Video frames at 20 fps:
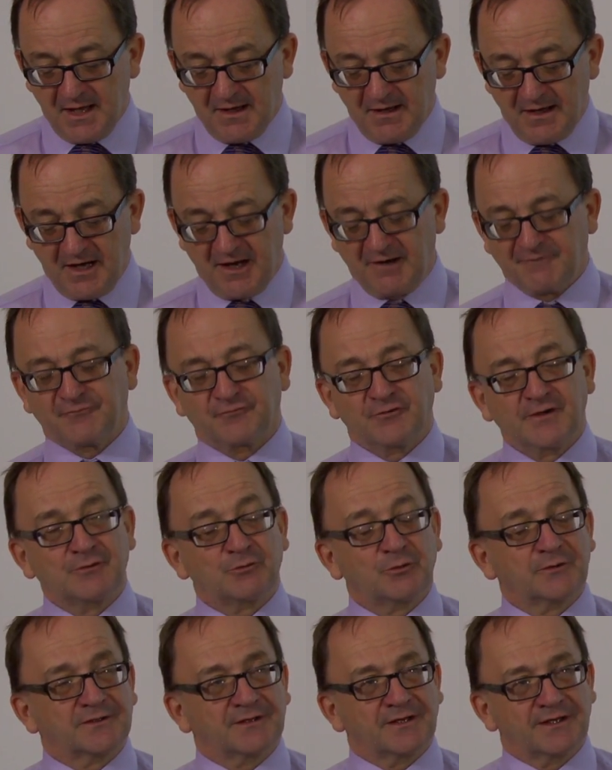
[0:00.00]
uh,
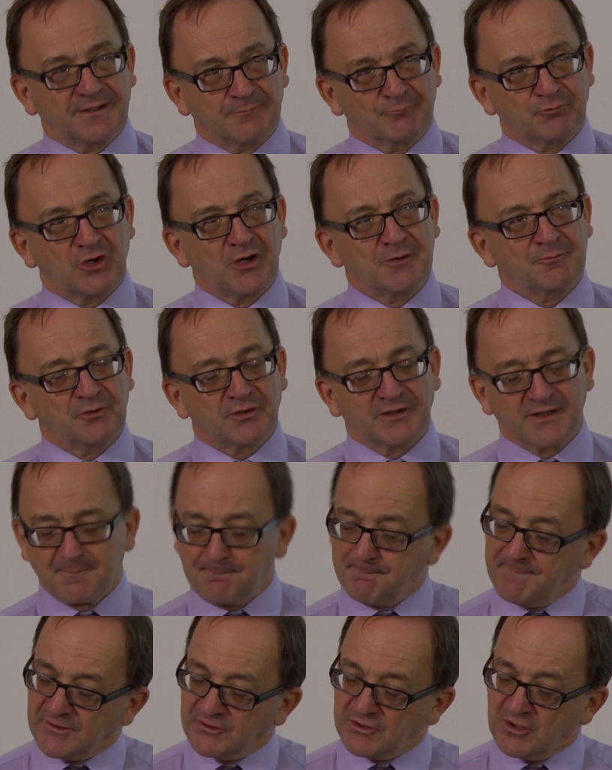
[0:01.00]
frequently
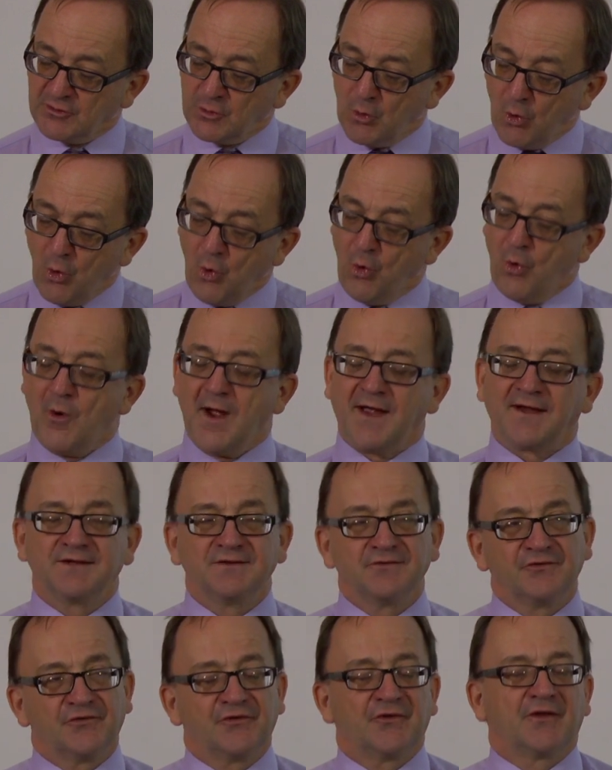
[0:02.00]
appropriate, but not
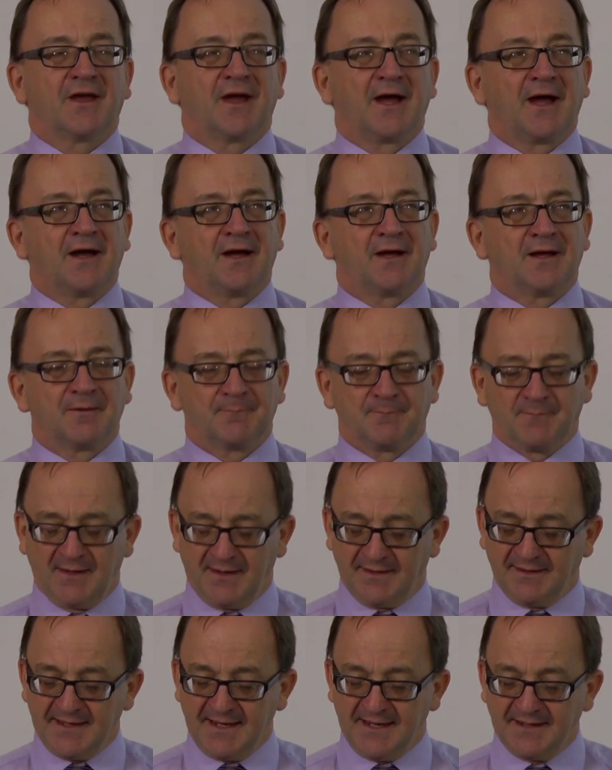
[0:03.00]
always. Um,
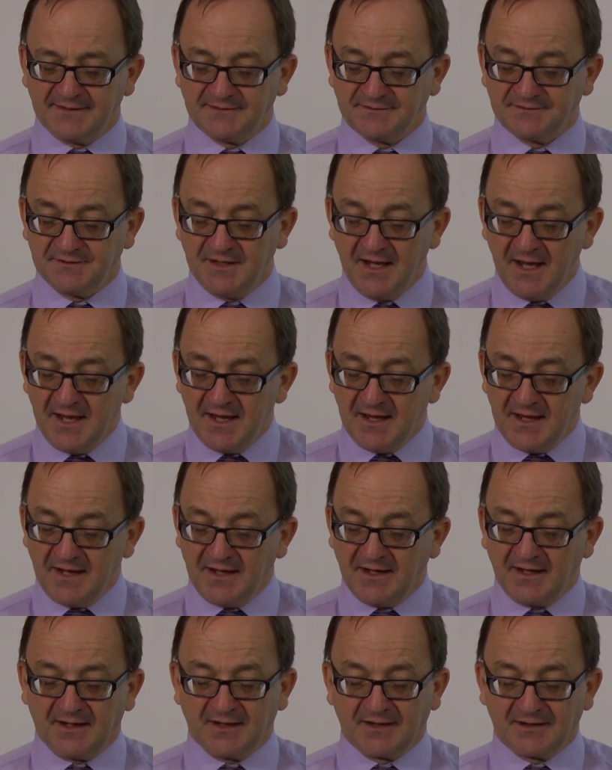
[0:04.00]
again,
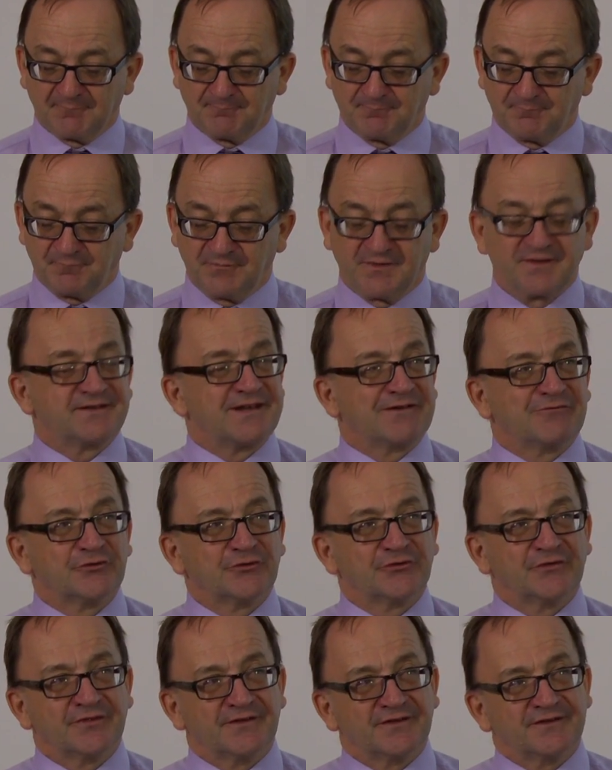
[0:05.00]
uh, the
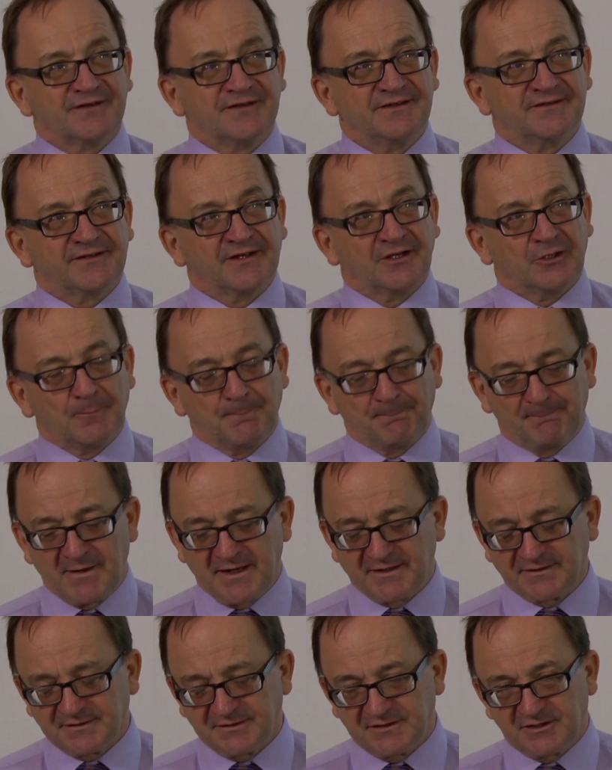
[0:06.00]
devil's in the detail,
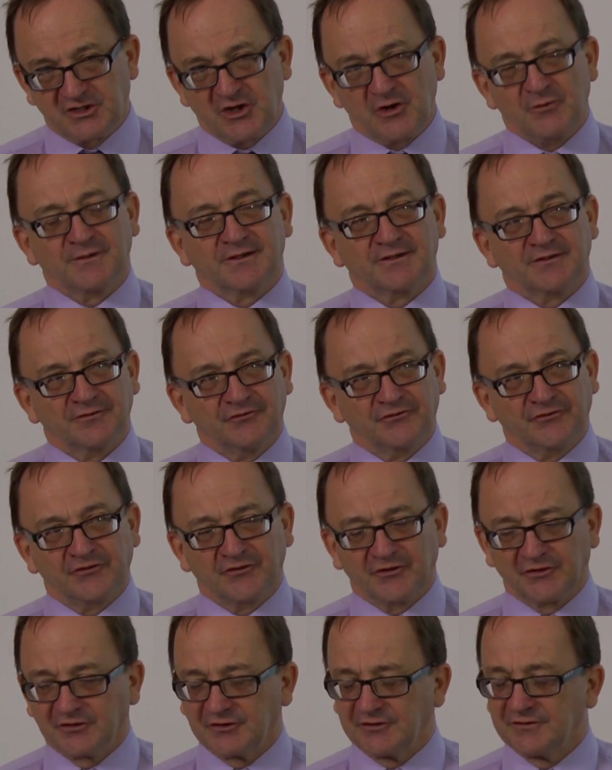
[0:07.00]
but going
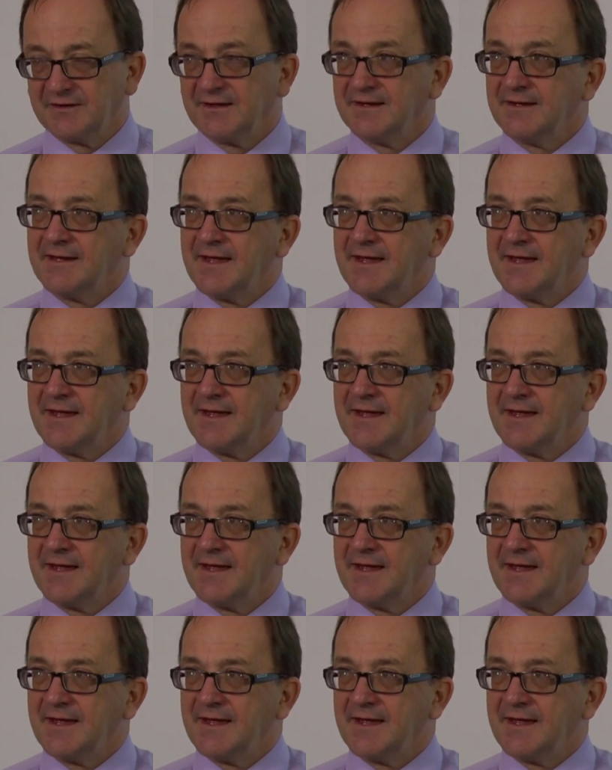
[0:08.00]
concern